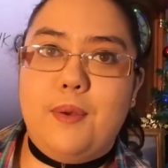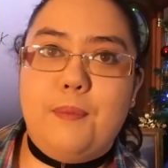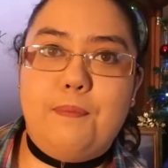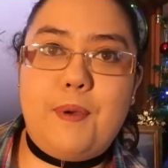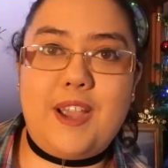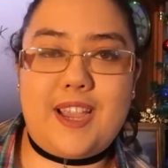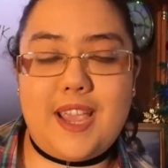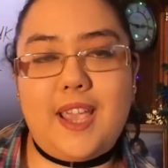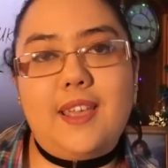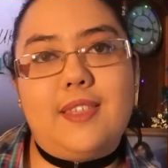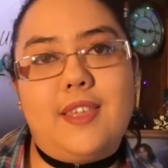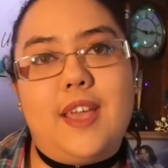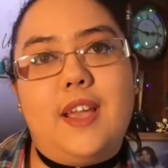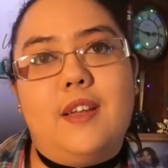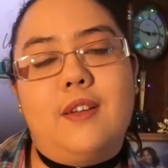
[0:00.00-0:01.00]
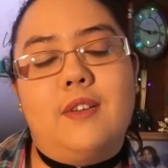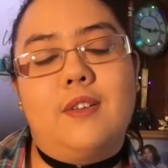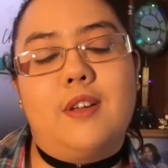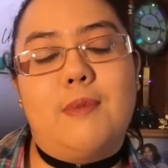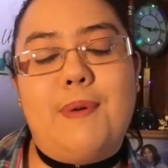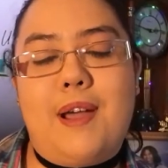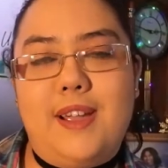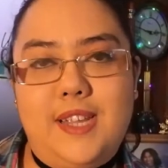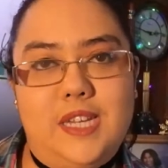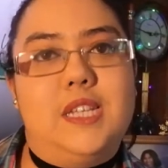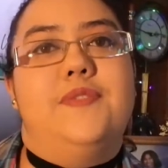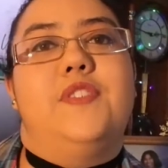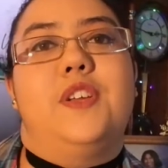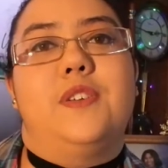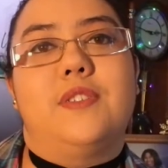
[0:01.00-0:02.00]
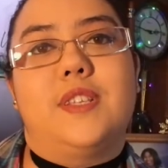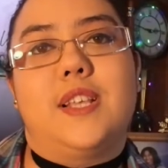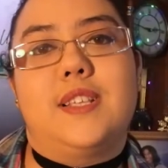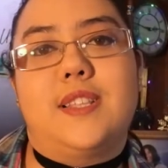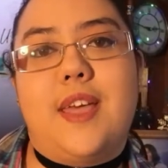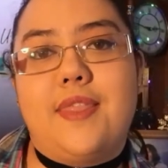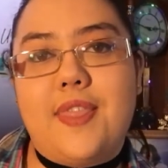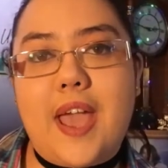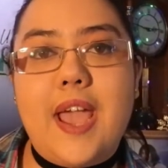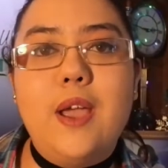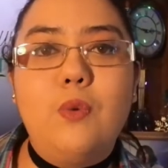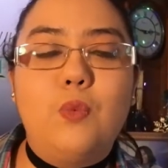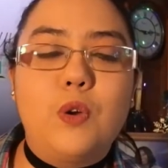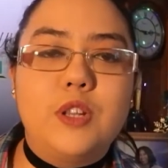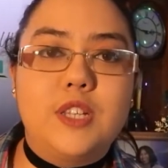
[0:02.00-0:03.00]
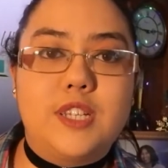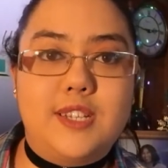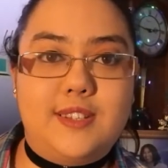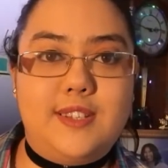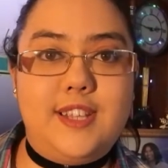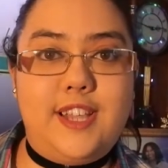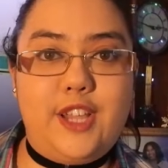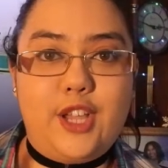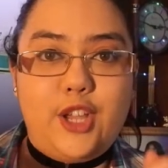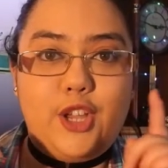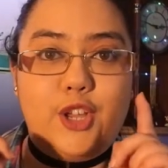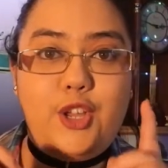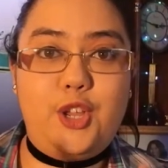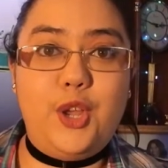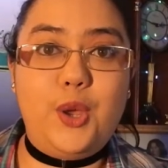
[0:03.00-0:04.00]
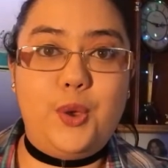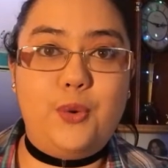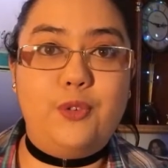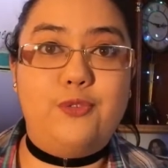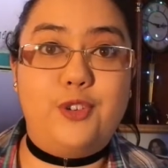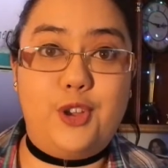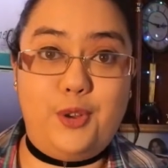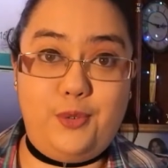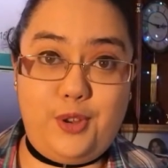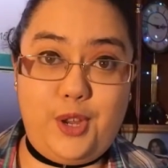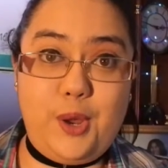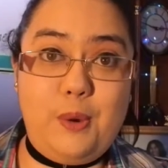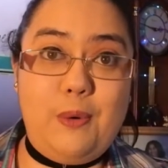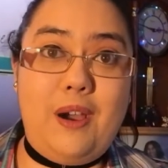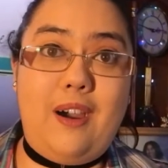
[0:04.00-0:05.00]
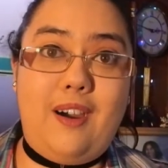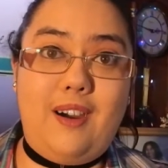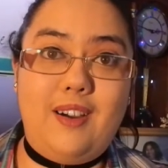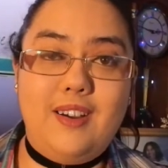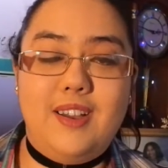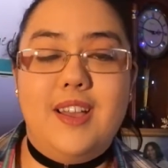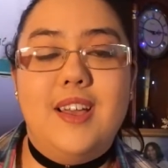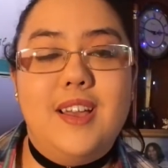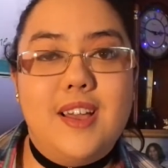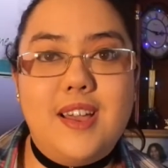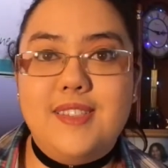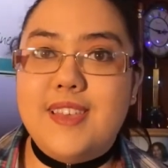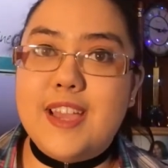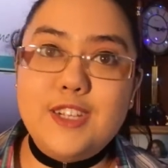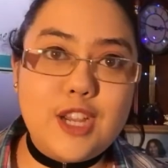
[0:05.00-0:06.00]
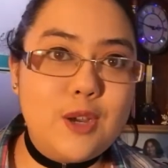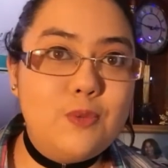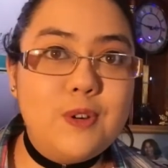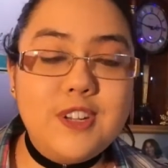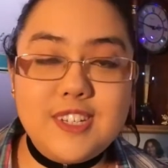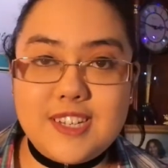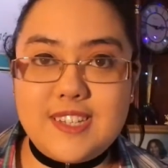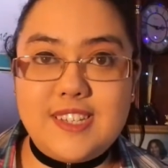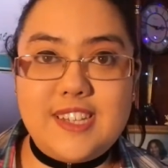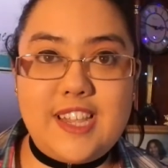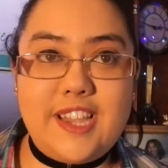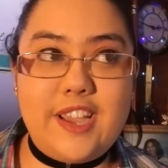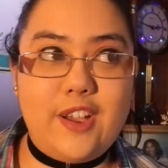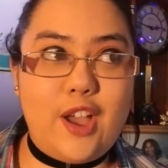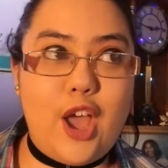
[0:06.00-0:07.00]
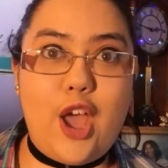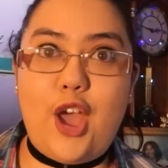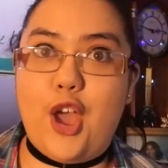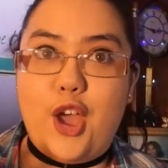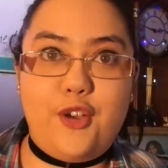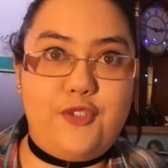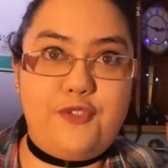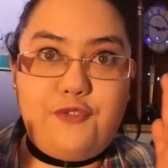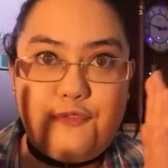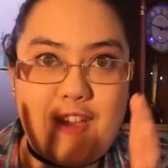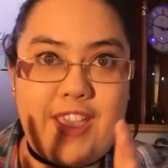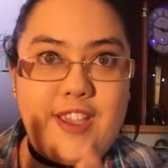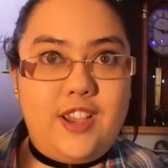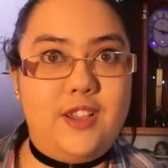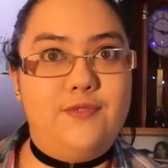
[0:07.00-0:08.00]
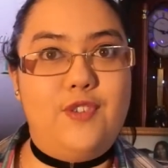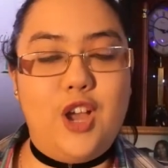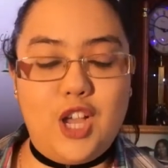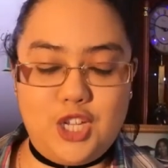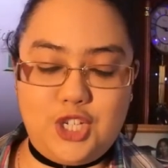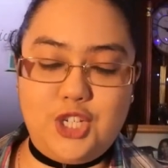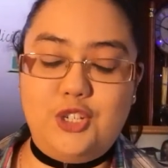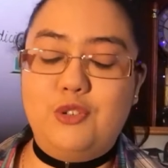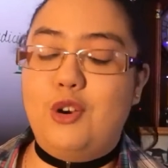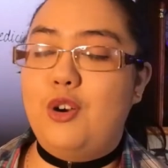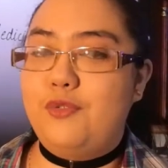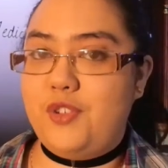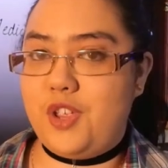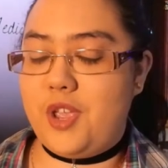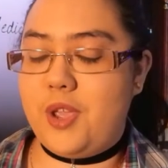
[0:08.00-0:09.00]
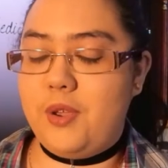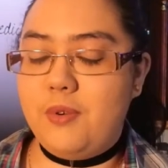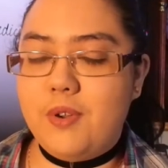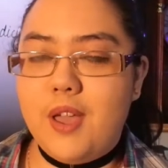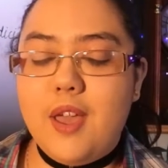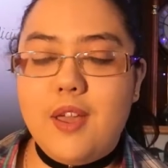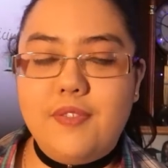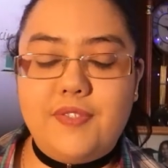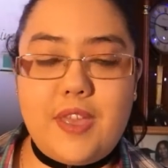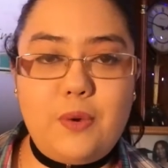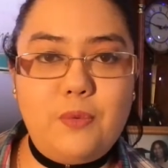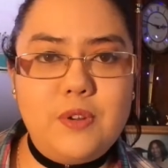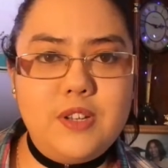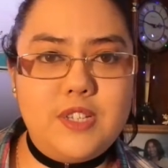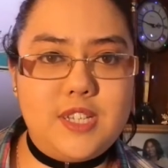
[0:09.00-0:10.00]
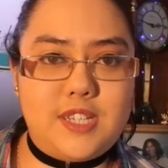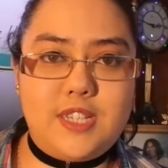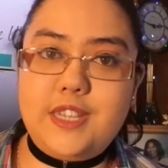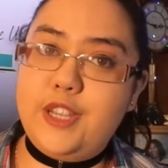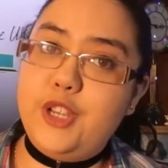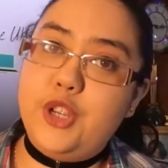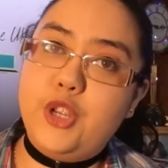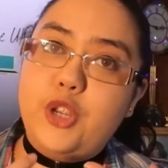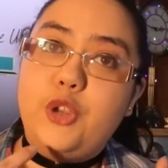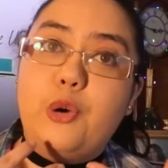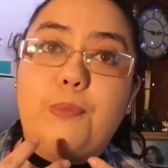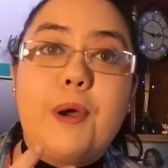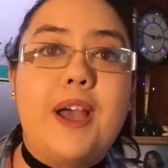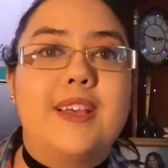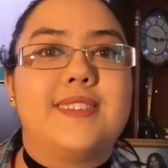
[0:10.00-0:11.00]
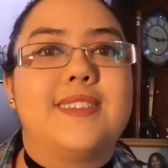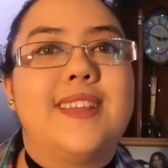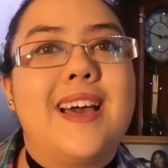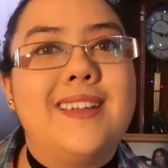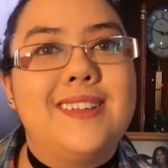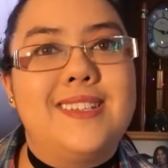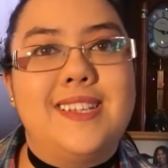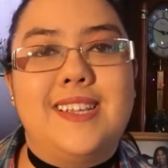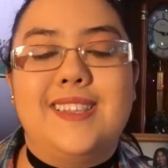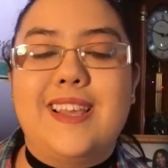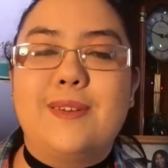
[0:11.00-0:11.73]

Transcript: But a key thing about interviews is that they want to see you for who you are. They don't want to see a fake version of you. They want to see your personality.